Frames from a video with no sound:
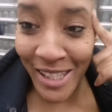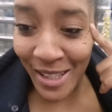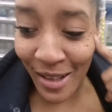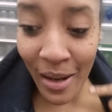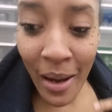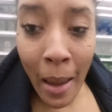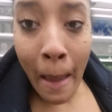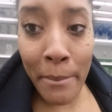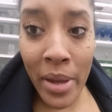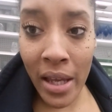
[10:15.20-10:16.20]
my
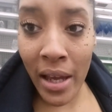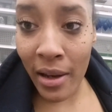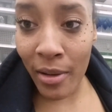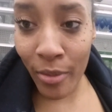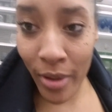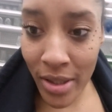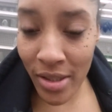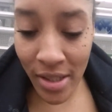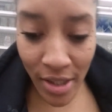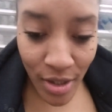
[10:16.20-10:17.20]
sister pick
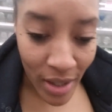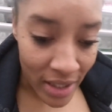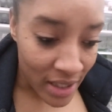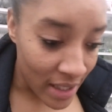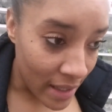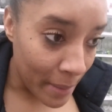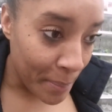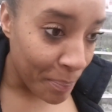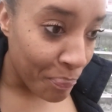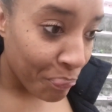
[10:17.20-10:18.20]
out what she's trying to
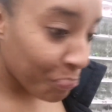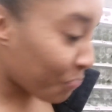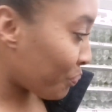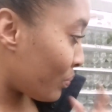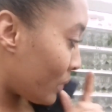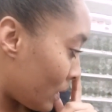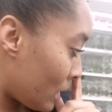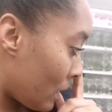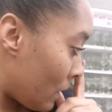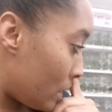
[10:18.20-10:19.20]
get. I said fuck
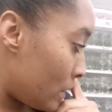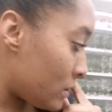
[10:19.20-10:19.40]
it.